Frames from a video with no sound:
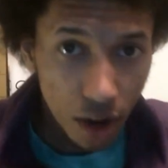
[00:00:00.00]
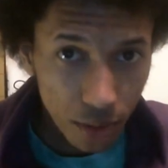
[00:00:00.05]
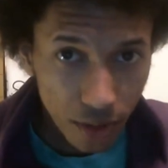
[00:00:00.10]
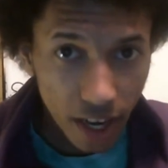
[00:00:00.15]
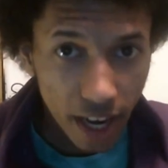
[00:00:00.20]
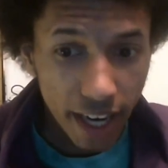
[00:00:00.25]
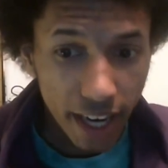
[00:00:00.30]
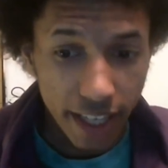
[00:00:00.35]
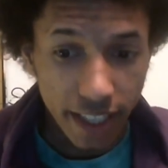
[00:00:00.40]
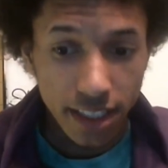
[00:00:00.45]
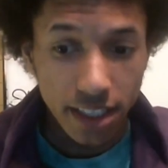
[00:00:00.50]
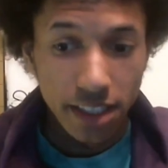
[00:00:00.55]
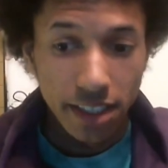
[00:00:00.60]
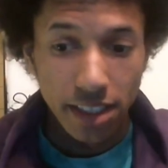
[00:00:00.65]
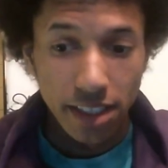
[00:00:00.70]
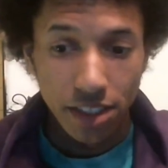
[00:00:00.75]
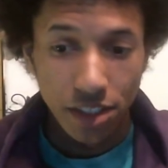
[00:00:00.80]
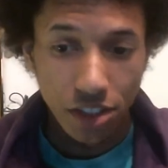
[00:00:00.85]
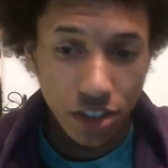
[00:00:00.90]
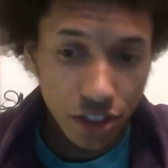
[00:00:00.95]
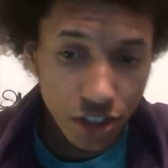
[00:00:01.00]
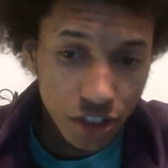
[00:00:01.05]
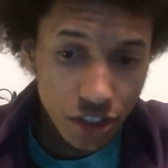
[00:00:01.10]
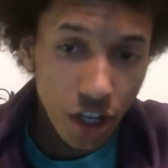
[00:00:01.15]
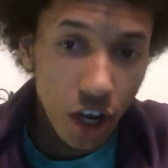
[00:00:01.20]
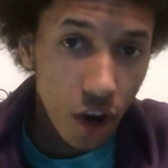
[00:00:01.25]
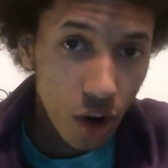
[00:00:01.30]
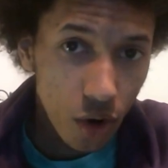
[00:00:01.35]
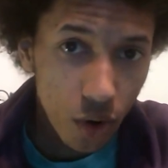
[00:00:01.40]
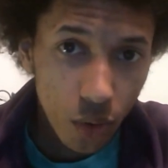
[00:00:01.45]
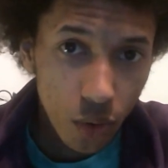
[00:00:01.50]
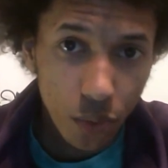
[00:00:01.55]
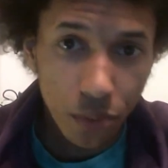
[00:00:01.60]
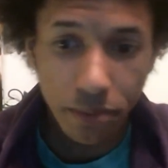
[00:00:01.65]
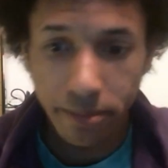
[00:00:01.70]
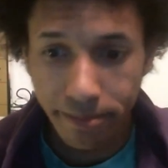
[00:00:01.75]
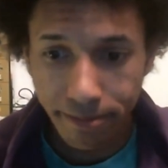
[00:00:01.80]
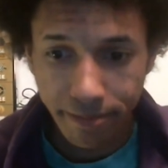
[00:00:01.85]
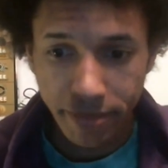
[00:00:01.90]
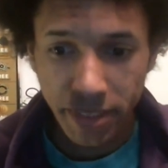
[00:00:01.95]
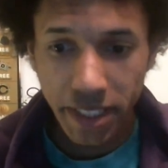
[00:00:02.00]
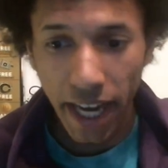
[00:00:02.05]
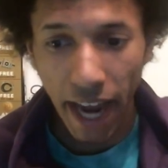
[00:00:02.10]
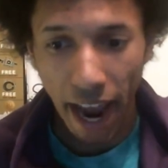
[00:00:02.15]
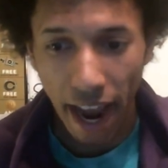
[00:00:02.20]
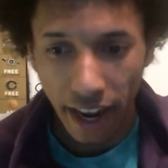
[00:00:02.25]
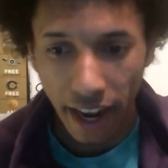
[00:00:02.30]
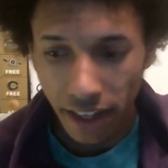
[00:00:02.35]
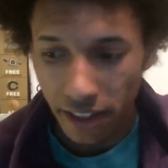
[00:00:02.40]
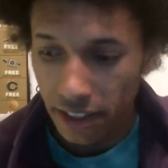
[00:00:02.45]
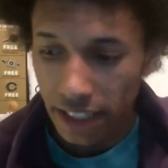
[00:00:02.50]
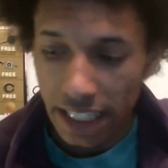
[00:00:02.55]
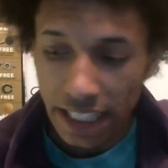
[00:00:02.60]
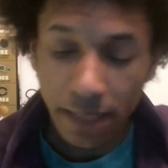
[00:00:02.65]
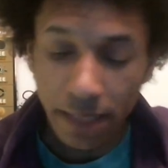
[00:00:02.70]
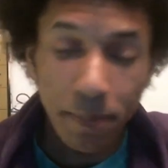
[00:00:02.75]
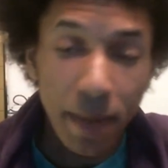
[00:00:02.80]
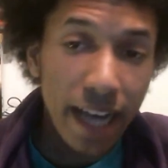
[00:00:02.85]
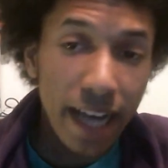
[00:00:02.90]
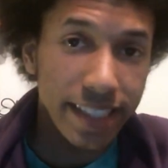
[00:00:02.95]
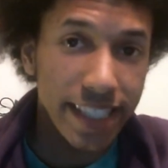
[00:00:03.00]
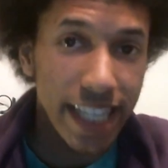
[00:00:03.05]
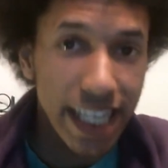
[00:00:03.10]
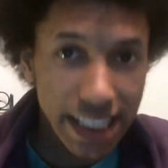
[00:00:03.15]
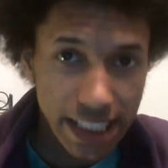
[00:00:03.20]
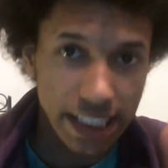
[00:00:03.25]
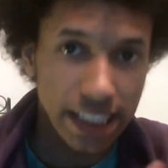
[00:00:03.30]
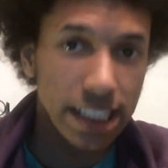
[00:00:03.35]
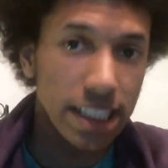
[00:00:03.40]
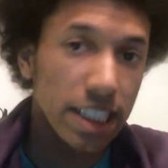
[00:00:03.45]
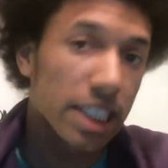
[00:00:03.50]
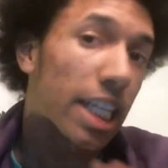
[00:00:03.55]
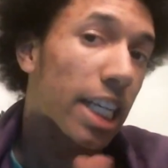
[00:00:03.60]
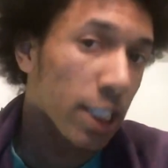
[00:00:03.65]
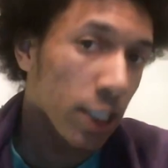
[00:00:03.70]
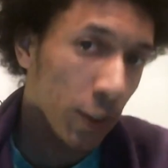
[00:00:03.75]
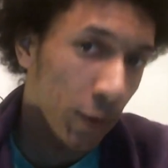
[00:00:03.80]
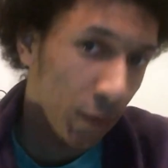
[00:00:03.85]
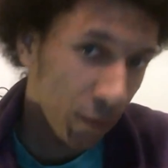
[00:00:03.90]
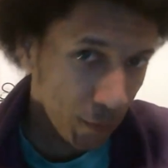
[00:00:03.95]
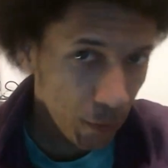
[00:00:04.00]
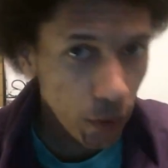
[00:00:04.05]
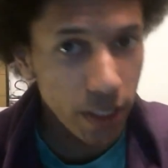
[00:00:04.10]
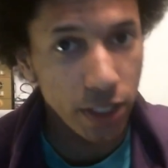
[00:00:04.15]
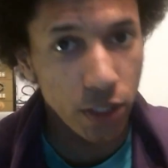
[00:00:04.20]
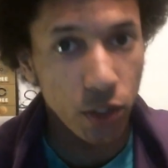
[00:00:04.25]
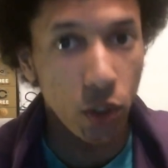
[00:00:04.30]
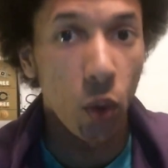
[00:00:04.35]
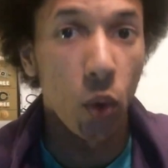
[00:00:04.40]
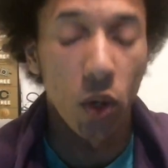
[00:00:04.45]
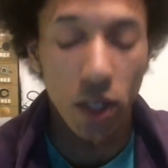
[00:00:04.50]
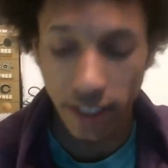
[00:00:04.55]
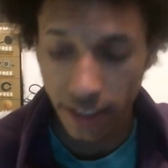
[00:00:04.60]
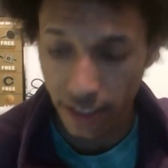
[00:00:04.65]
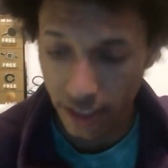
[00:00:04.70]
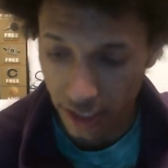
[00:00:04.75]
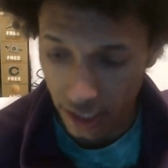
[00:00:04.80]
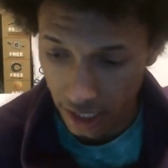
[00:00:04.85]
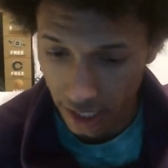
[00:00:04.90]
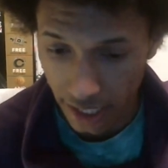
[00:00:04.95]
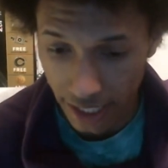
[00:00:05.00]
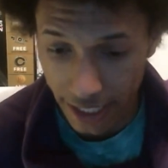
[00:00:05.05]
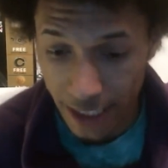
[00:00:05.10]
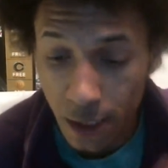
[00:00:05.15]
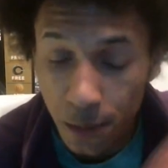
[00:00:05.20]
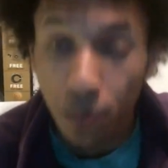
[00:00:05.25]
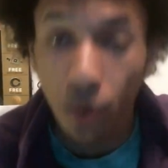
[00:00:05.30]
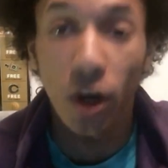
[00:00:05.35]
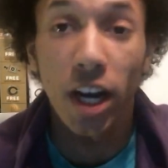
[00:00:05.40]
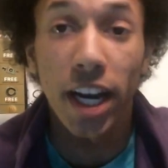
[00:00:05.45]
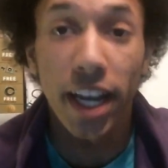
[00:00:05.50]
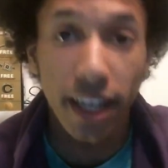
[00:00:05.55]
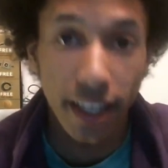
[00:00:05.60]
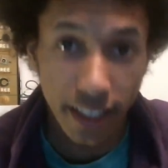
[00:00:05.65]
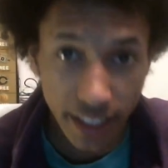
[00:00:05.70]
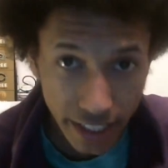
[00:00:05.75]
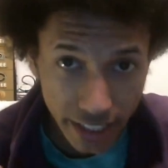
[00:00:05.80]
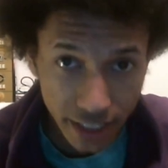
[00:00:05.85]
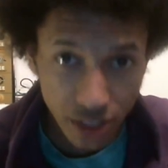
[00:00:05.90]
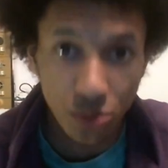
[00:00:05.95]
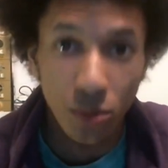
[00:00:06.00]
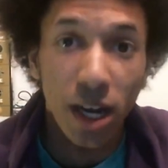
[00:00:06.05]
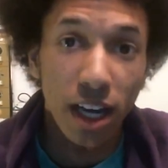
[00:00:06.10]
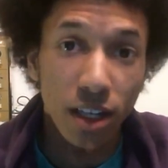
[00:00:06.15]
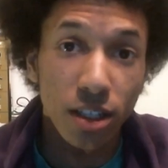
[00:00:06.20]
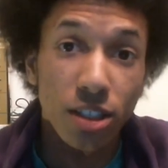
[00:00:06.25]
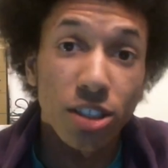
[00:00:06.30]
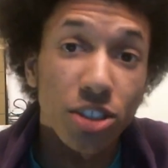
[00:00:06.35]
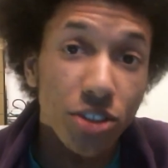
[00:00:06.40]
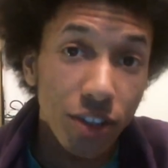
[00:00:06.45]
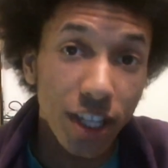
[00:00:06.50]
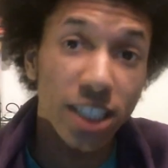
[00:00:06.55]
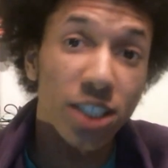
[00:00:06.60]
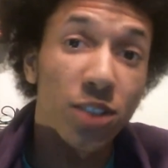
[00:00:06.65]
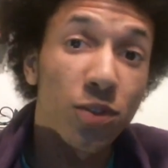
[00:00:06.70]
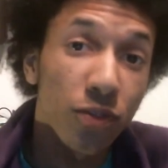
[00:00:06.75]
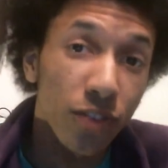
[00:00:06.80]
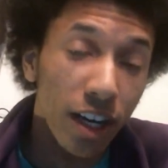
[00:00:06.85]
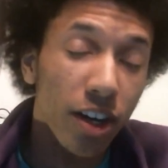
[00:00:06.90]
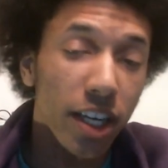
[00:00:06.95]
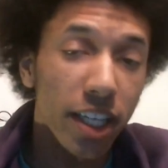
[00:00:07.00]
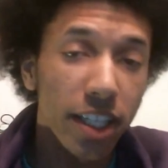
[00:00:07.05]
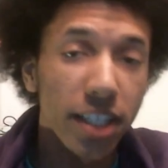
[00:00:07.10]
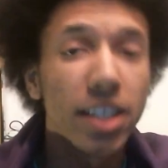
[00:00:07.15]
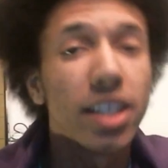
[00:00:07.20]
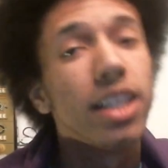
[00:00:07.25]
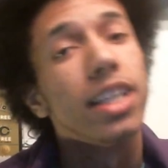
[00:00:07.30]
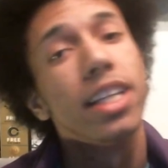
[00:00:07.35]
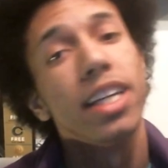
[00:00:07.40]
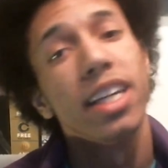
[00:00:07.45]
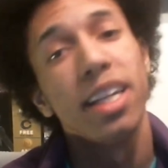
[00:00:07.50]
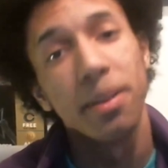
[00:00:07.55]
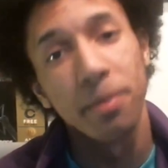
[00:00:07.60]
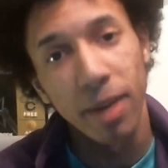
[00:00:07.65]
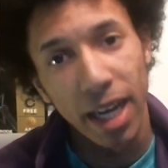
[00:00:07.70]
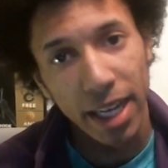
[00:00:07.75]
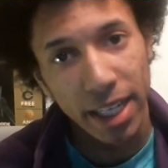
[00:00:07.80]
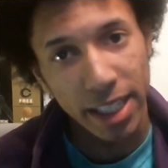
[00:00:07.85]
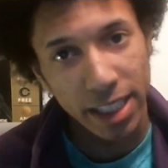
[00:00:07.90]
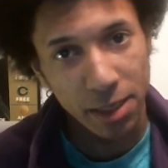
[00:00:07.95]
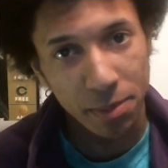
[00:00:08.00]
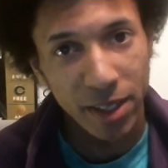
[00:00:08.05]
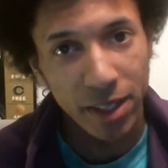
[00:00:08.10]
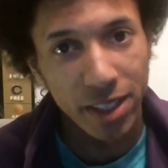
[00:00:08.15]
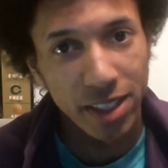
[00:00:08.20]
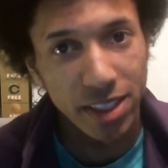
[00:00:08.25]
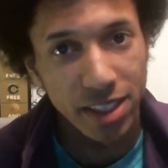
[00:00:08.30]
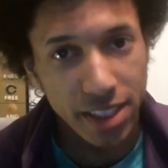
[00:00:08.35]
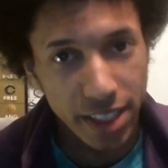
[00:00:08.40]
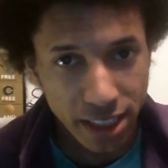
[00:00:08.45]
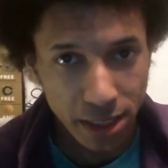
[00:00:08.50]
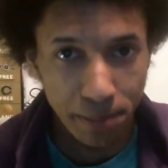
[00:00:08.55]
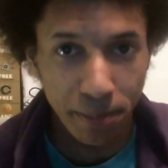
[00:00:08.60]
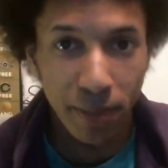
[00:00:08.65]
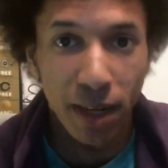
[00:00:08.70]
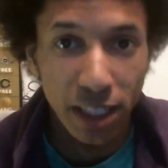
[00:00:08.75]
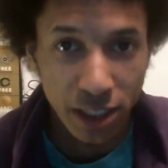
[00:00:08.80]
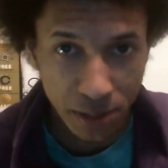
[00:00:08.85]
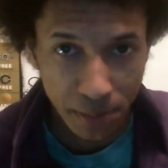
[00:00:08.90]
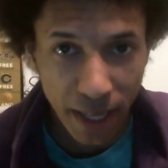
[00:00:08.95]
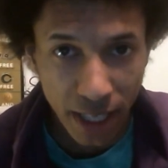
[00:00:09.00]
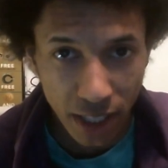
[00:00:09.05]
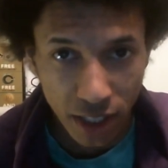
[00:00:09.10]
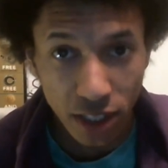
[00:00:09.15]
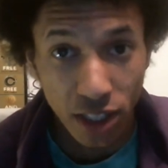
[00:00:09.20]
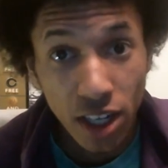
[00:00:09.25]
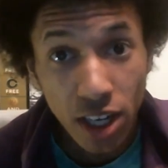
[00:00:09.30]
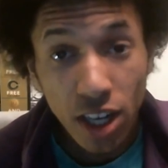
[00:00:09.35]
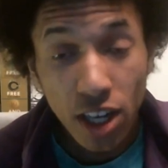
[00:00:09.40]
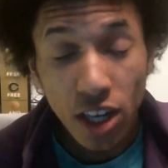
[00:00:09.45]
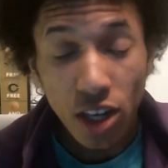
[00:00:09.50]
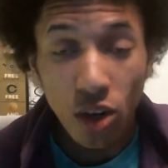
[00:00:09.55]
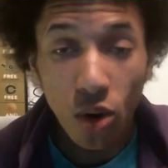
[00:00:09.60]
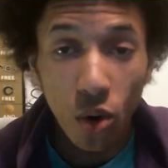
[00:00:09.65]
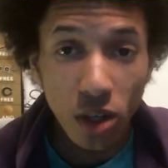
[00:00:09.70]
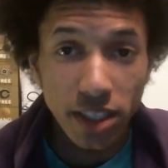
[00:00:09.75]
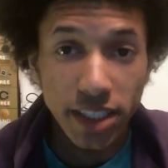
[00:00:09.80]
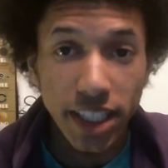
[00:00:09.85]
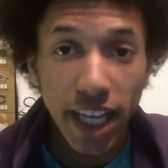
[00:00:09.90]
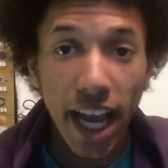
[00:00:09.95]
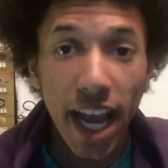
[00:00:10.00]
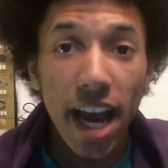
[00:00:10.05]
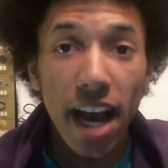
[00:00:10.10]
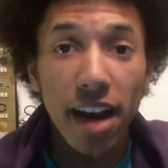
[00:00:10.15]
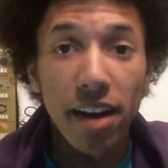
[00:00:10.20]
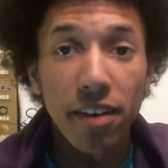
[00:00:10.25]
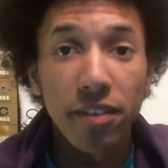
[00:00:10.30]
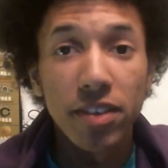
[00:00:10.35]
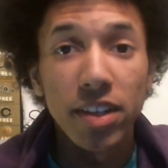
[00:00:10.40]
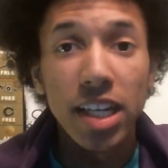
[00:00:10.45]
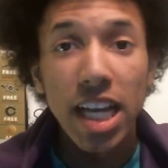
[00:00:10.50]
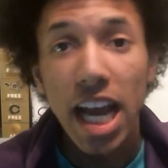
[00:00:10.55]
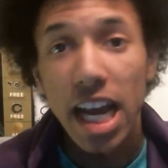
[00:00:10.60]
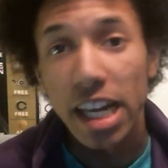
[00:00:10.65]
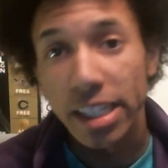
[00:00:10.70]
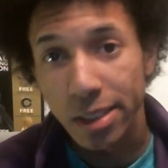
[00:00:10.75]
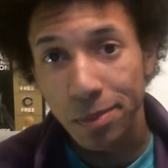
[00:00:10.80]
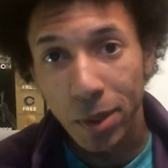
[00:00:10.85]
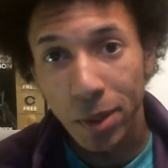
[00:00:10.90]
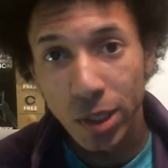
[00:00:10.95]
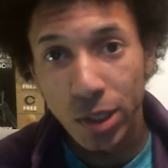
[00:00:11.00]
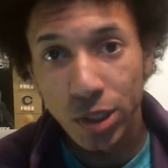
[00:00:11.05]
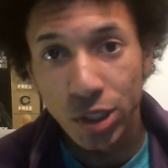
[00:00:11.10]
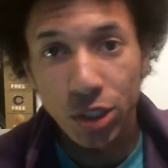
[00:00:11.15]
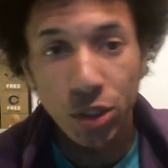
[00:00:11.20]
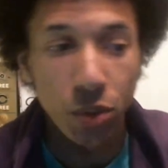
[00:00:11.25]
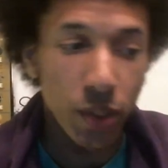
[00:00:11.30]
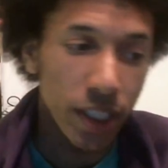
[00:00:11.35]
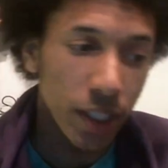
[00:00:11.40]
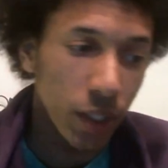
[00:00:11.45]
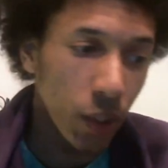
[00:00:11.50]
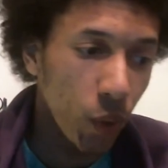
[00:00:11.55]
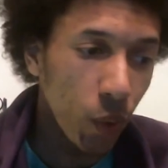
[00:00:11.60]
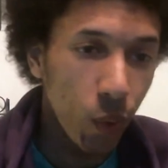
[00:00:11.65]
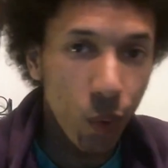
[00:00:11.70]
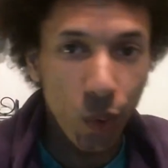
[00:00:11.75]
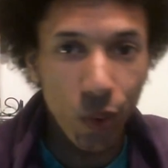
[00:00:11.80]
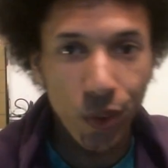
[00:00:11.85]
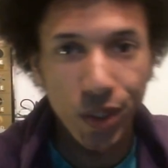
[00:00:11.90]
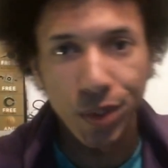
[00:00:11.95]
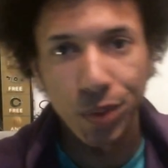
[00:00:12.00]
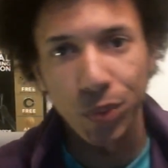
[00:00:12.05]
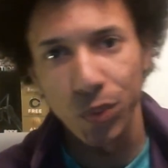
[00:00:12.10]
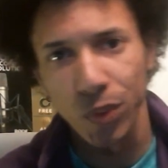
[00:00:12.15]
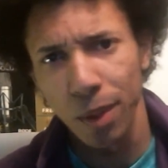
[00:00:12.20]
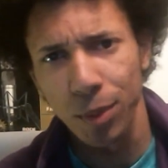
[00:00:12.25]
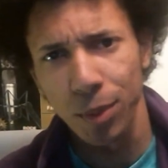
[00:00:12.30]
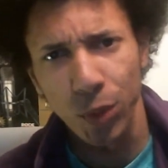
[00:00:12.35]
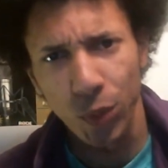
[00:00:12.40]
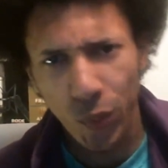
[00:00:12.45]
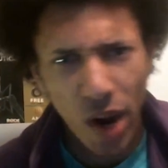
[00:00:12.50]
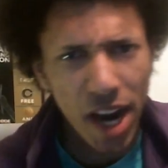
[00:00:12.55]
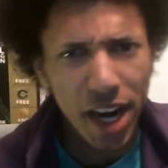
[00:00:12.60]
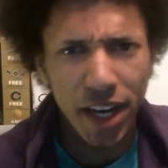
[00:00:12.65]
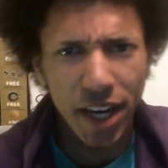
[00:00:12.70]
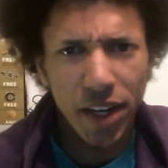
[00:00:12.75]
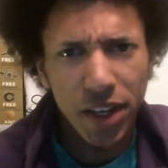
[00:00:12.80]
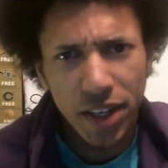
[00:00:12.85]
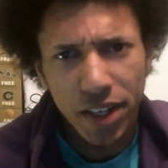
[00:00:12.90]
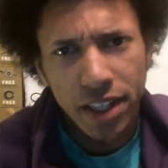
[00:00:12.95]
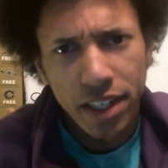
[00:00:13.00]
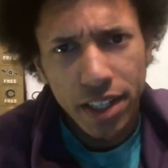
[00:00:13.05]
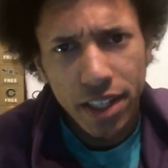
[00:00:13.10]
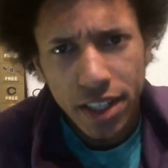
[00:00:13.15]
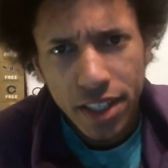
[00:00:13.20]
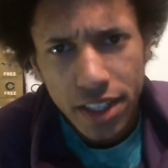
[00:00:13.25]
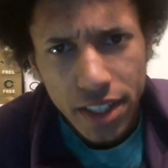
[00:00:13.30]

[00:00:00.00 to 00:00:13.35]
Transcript: Alright, so yeah. The mouse has a 6-foot cord. It's braided as well. So that's very good in my experience. That's a much better cord to have as opposed to the old rubber wire